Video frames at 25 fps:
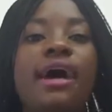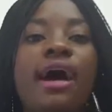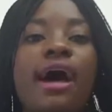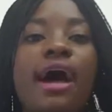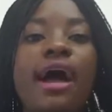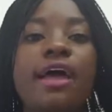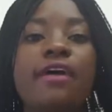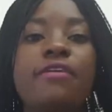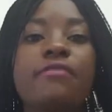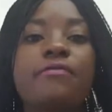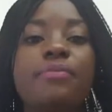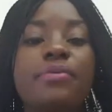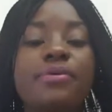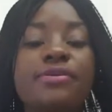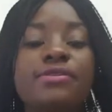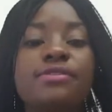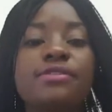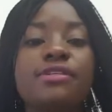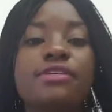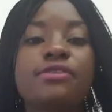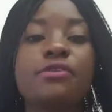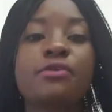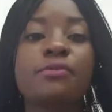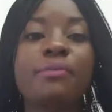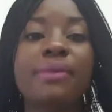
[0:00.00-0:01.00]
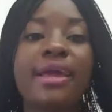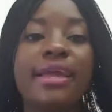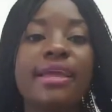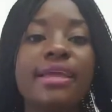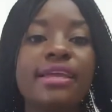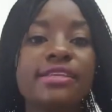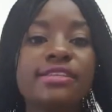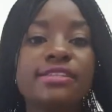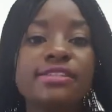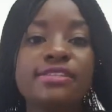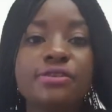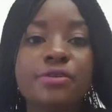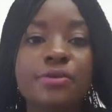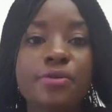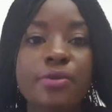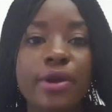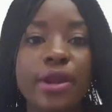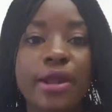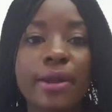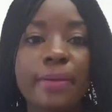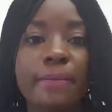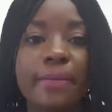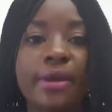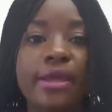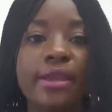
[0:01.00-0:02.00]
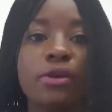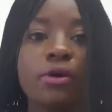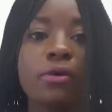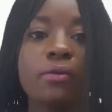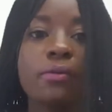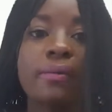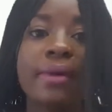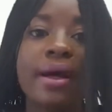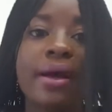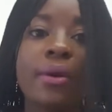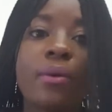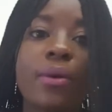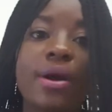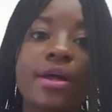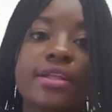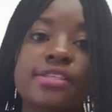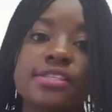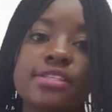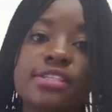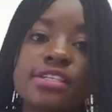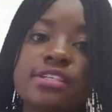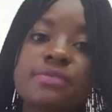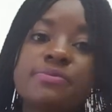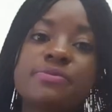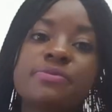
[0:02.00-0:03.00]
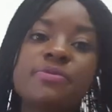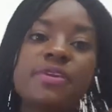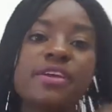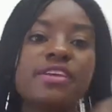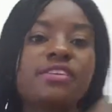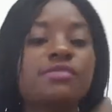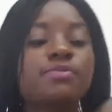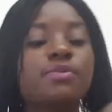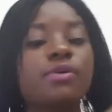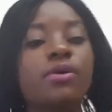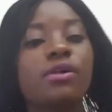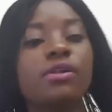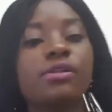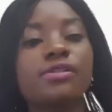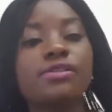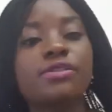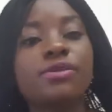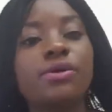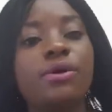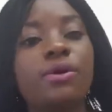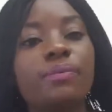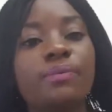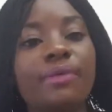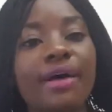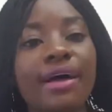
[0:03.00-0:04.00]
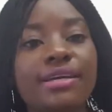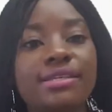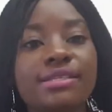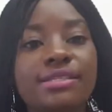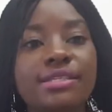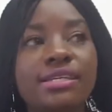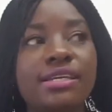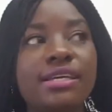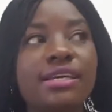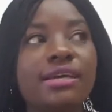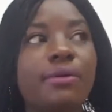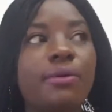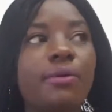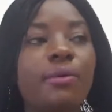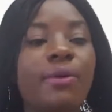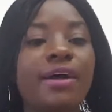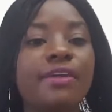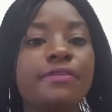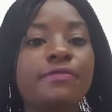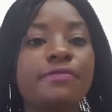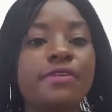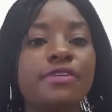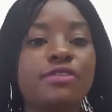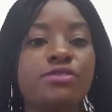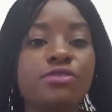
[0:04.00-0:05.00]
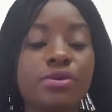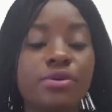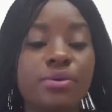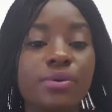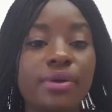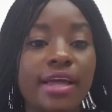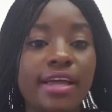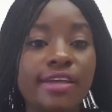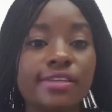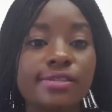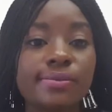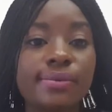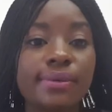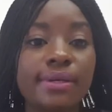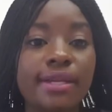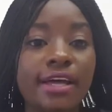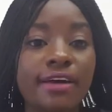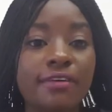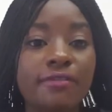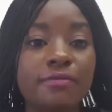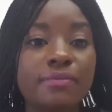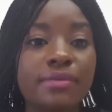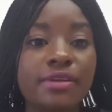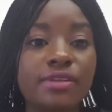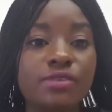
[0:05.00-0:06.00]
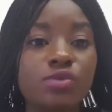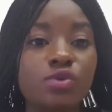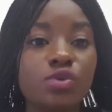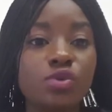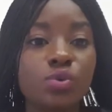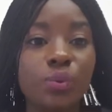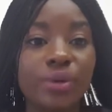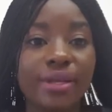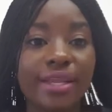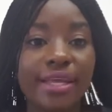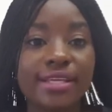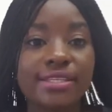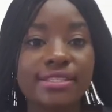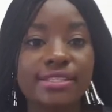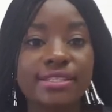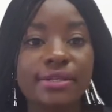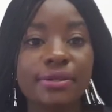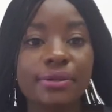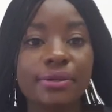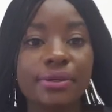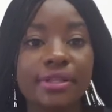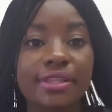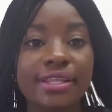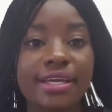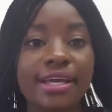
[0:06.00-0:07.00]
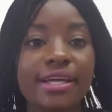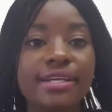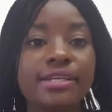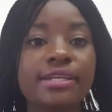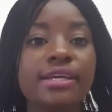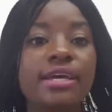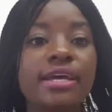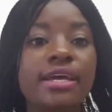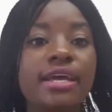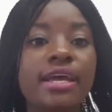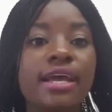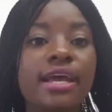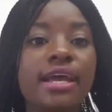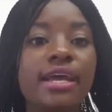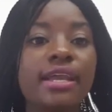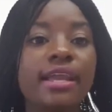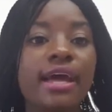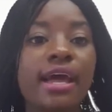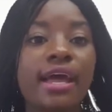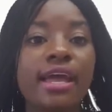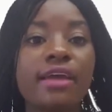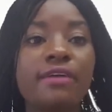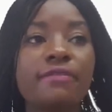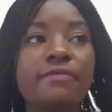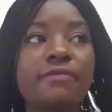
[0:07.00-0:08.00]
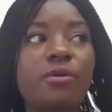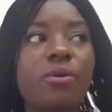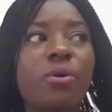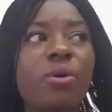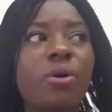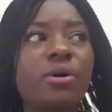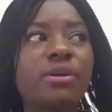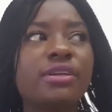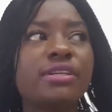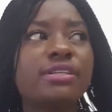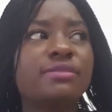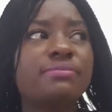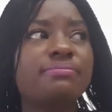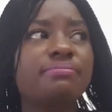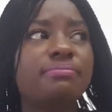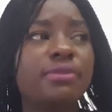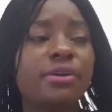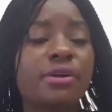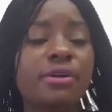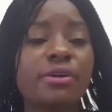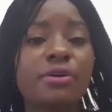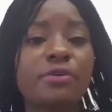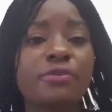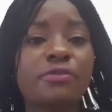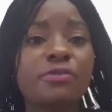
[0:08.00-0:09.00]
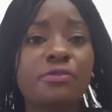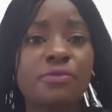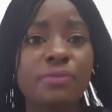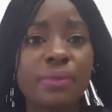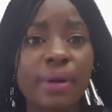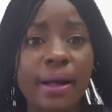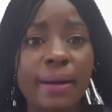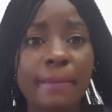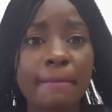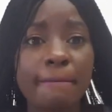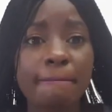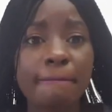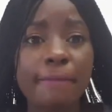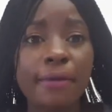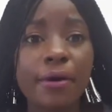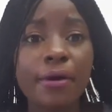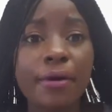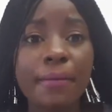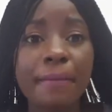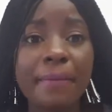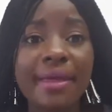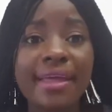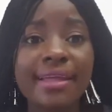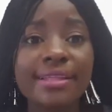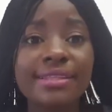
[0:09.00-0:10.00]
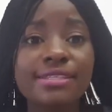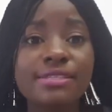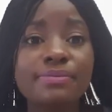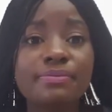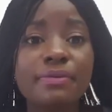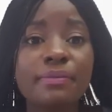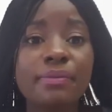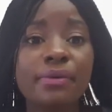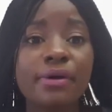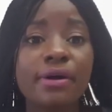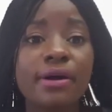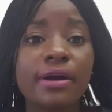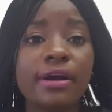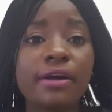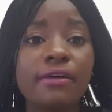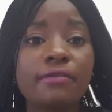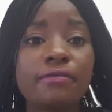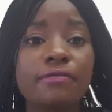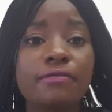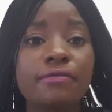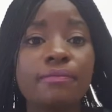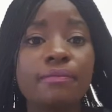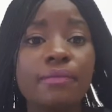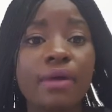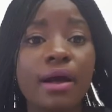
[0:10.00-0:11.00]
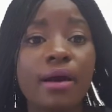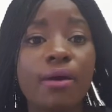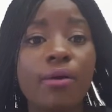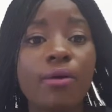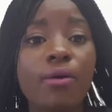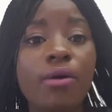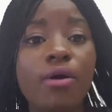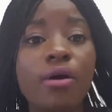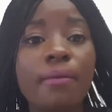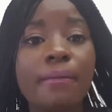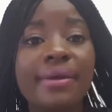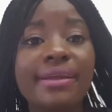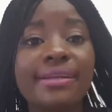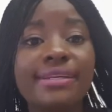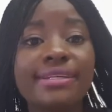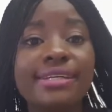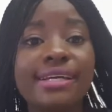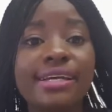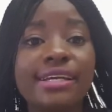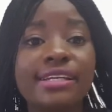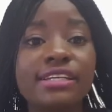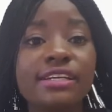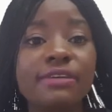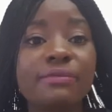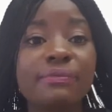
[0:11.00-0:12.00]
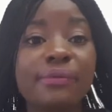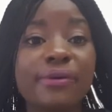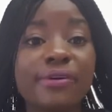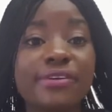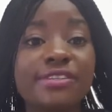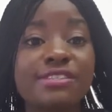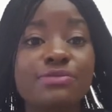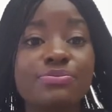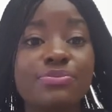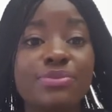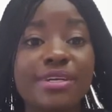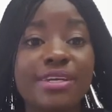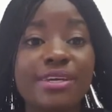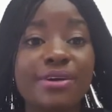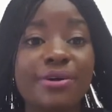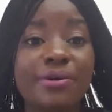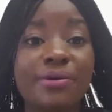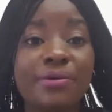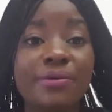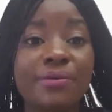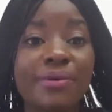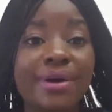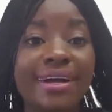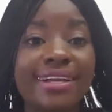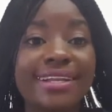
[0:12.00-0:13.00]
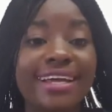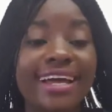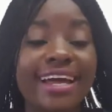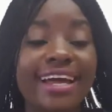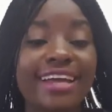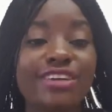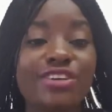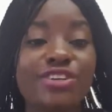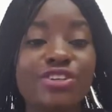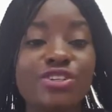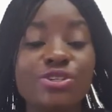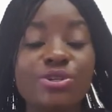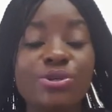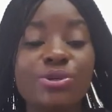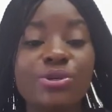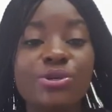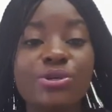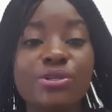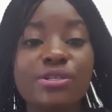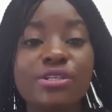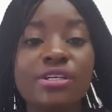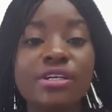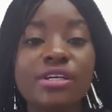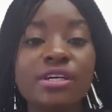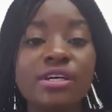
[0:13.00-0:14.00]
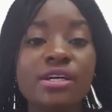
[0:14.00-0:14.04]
I have posted on my Instagram and on my WhatsApp, Facebook also, asking what video you guys would love me to do next and all that. And I have got a lot of comments. People have commented, inboxed me on what I should